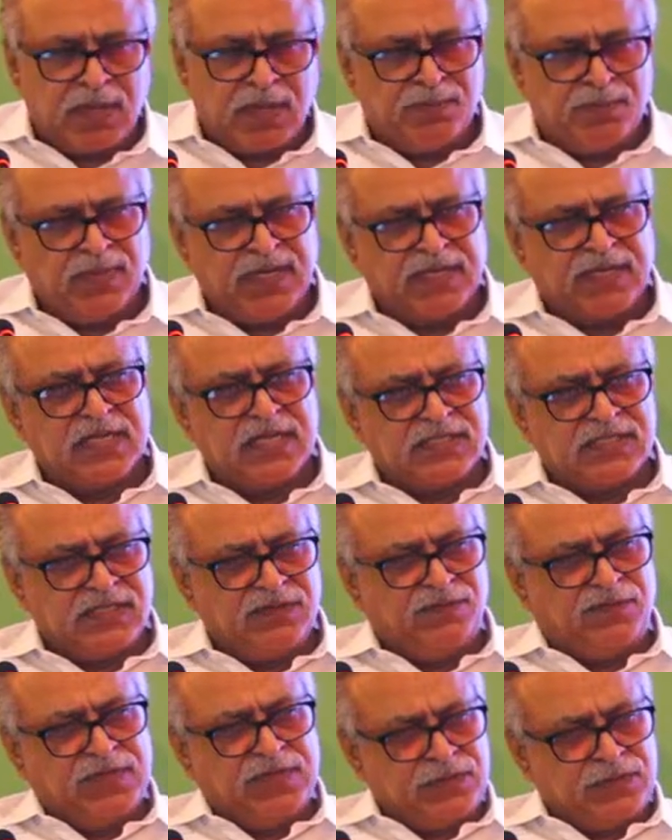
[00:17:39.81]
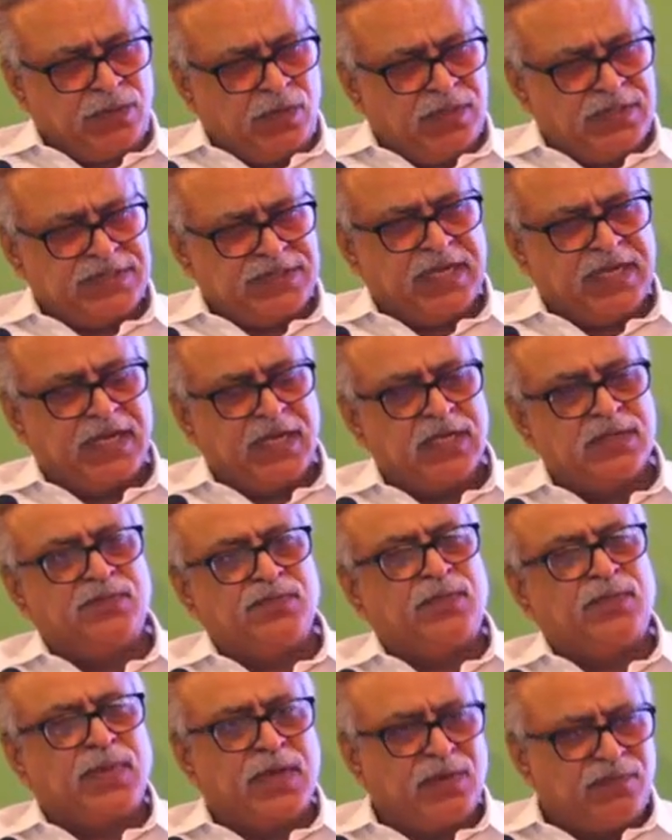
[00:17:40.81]
malignancy first or a second
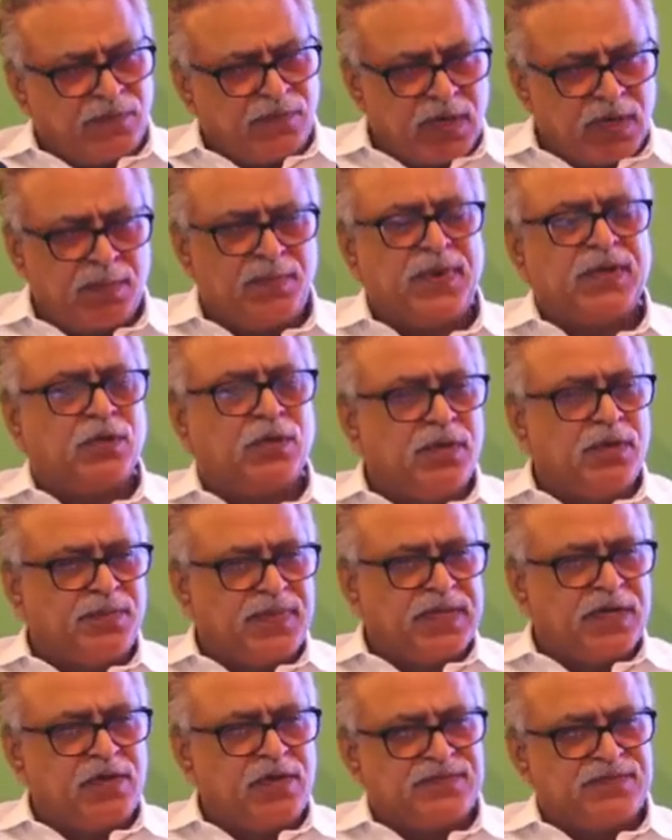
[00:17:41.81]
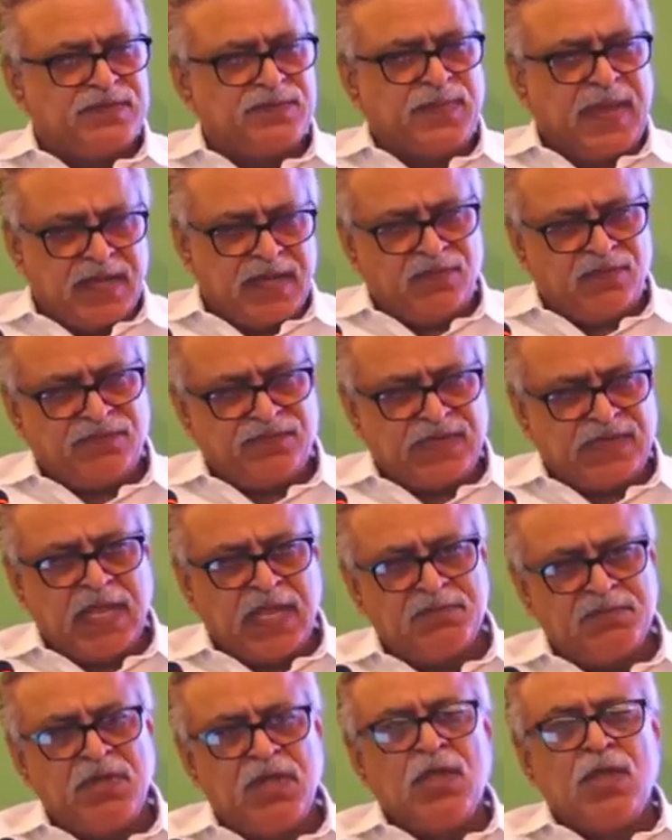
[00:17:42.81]
for a particular period of span of
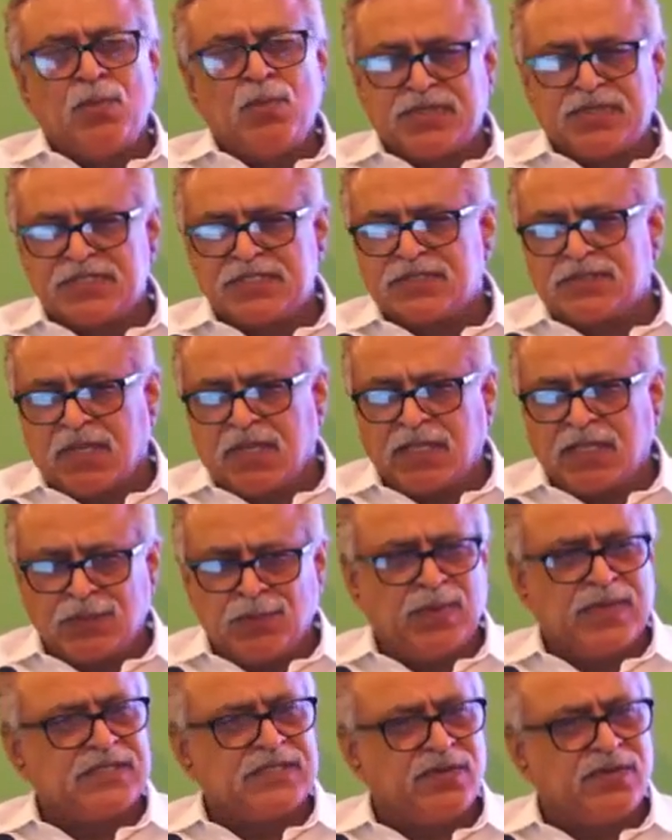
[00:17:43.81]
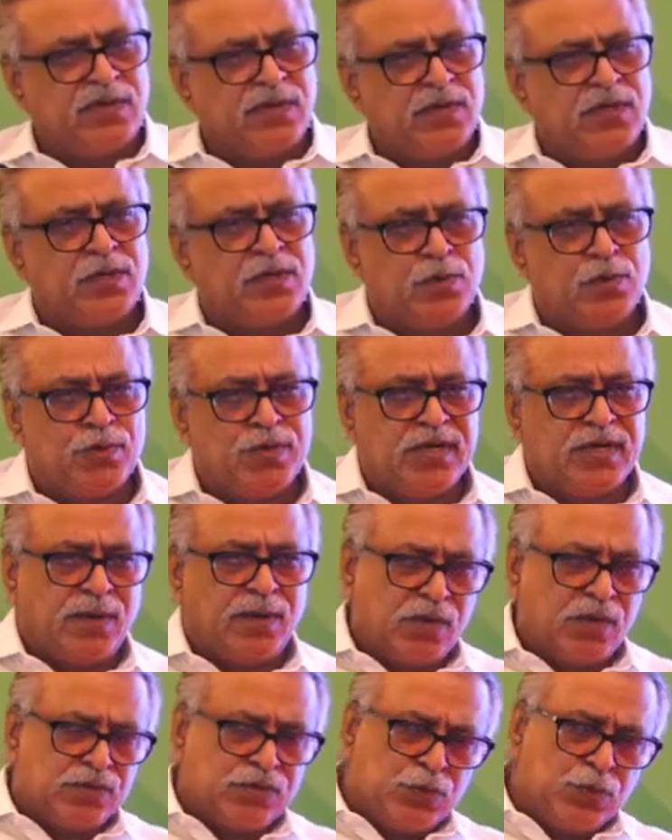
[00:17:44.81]
time, which is otherwise eluded
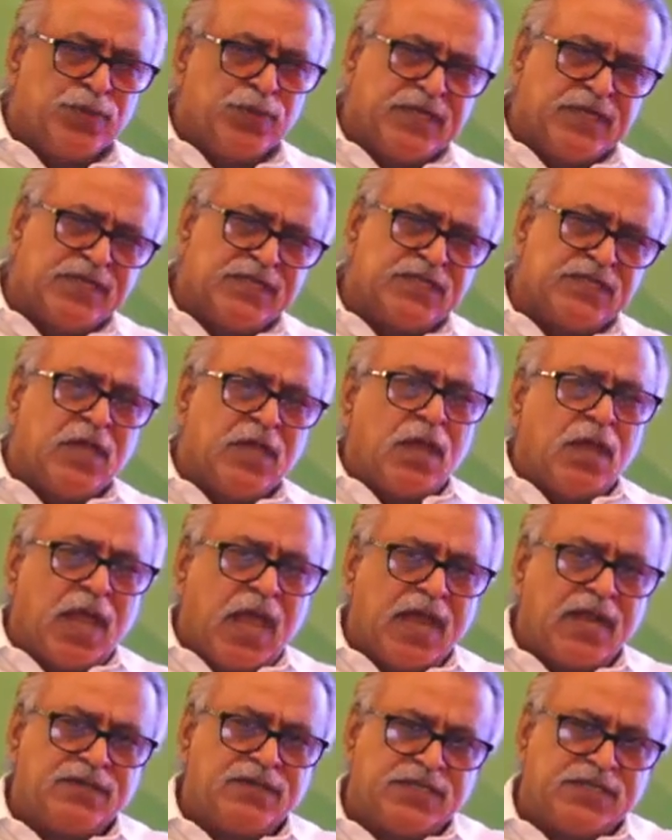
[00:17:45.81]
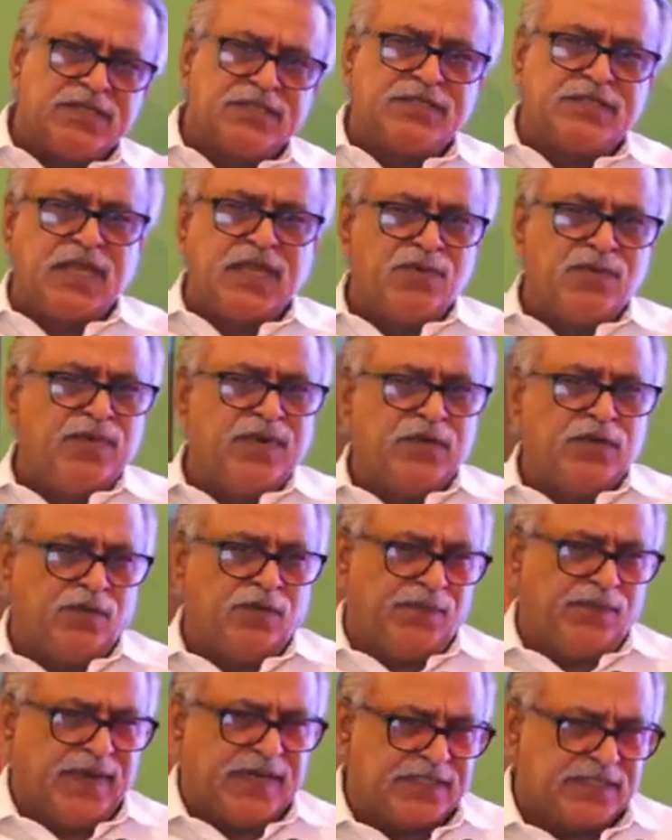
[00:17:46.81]
around 2 years. And since the advent
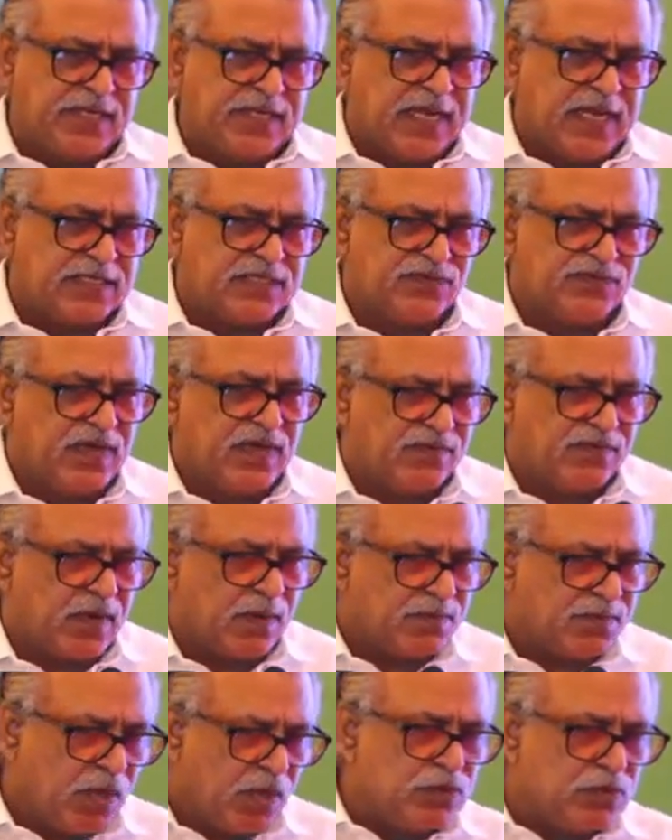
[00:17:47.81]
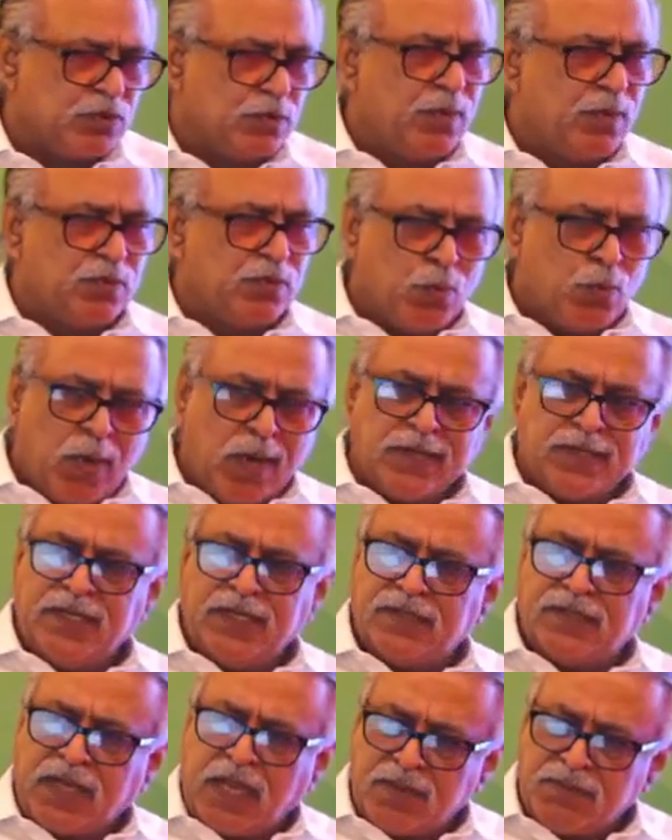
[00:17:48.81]
of PET scans, we have come down to about 1
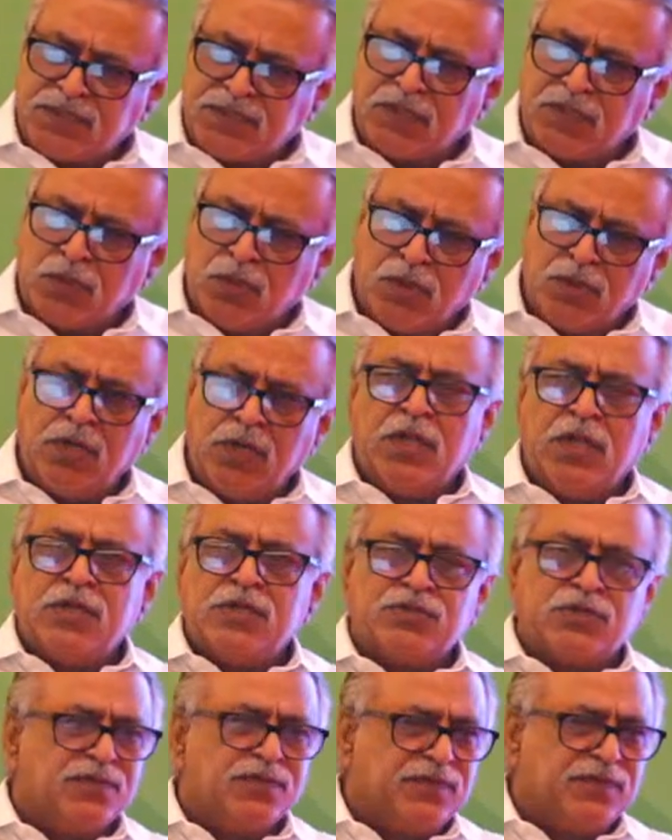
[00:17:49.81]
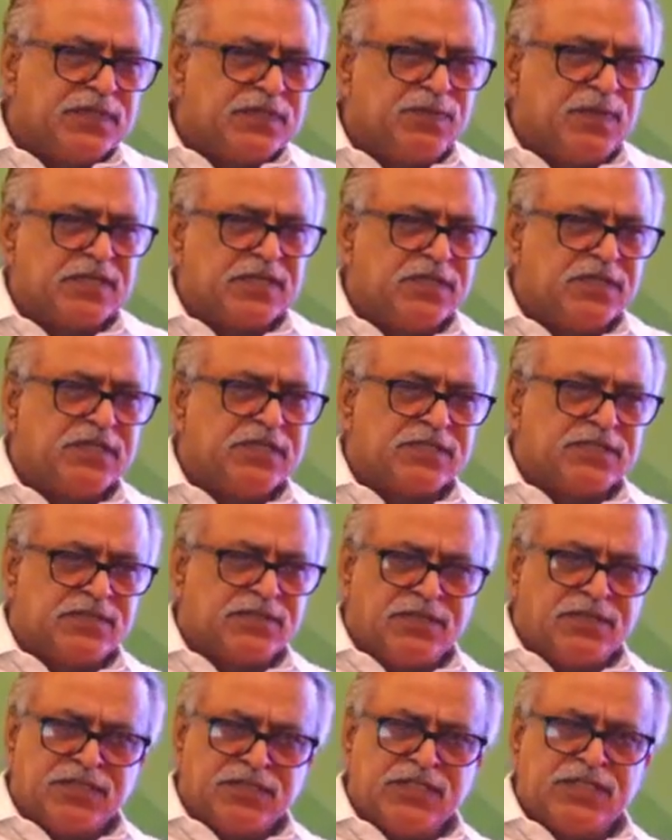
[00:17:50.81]
year time tenure. So if this patient
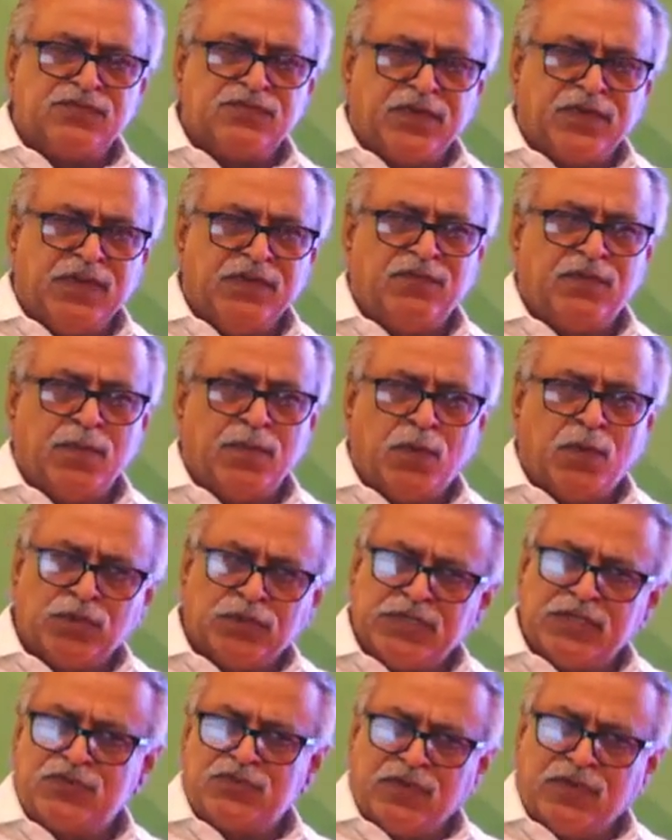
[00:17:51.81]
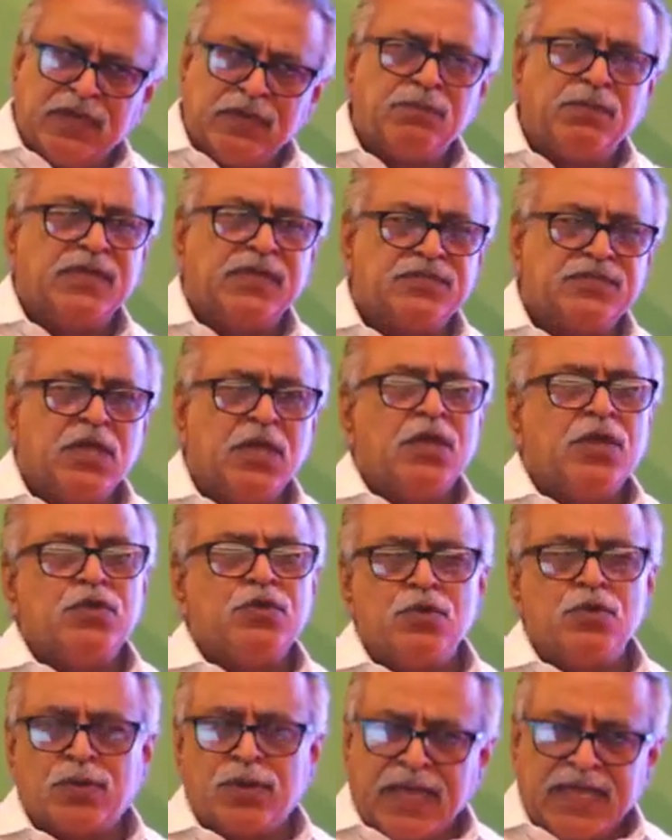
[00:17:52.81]
is disease-free for more than 12 months,
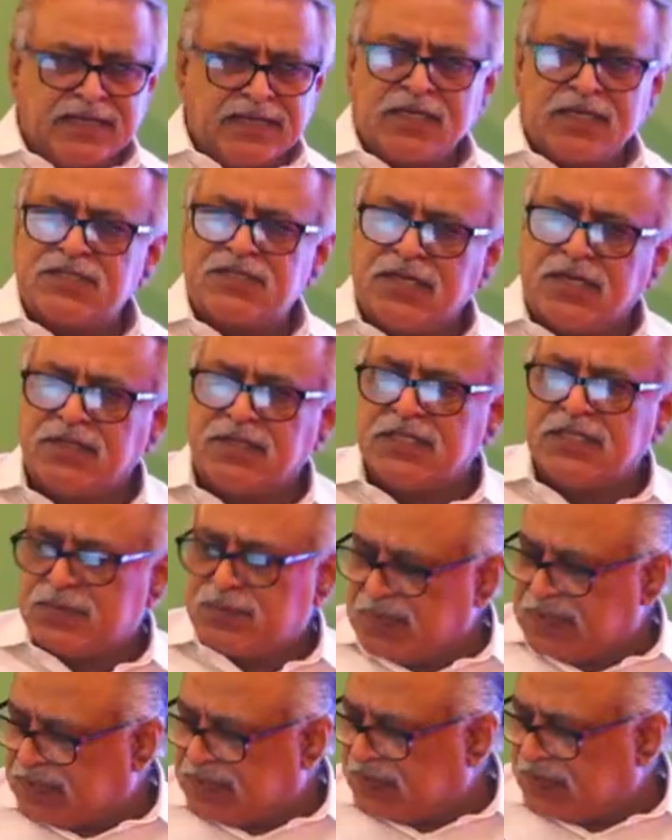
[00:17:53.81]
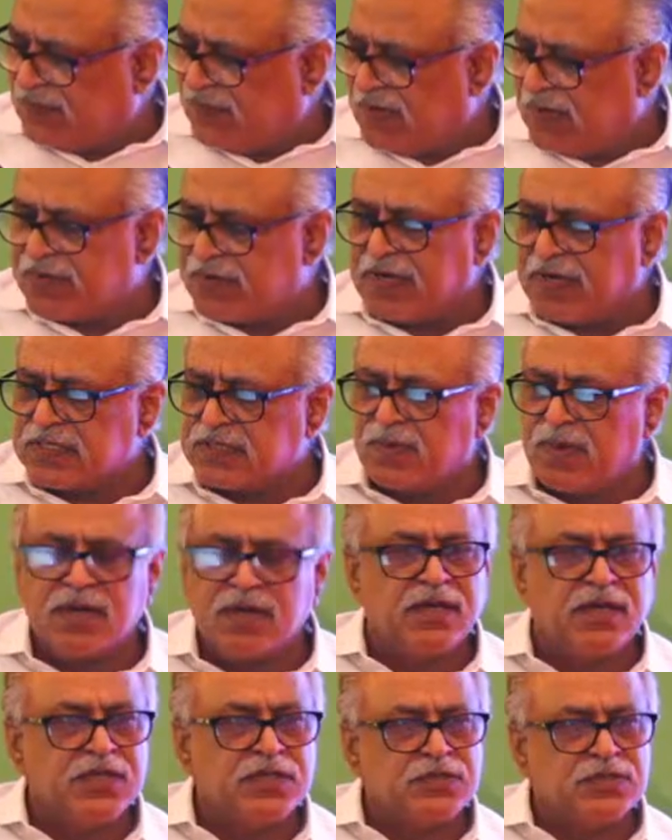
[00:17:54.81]
you can consider these patients for a
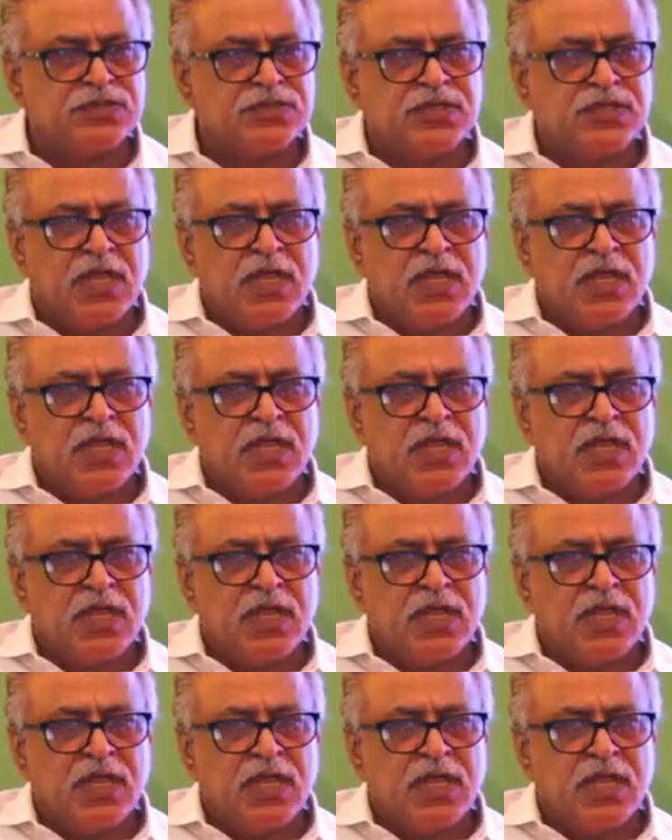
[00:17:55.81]
transplantation.